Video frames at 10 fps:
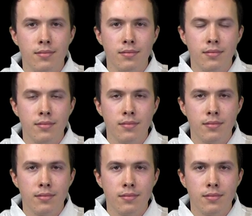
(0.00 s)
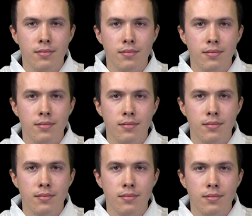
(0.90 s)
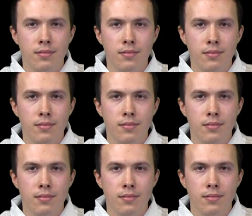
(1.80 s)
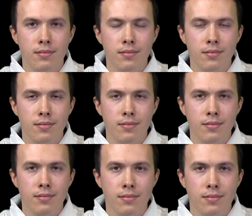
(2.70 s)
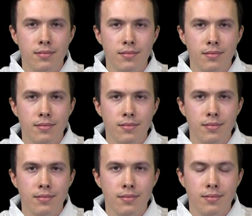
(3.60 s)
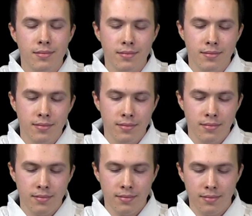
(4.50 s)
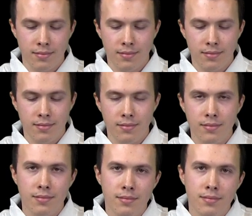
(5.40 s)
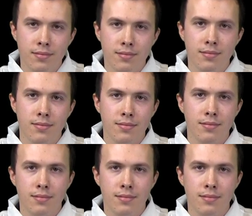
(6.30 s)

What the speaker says: The person shown says nothing.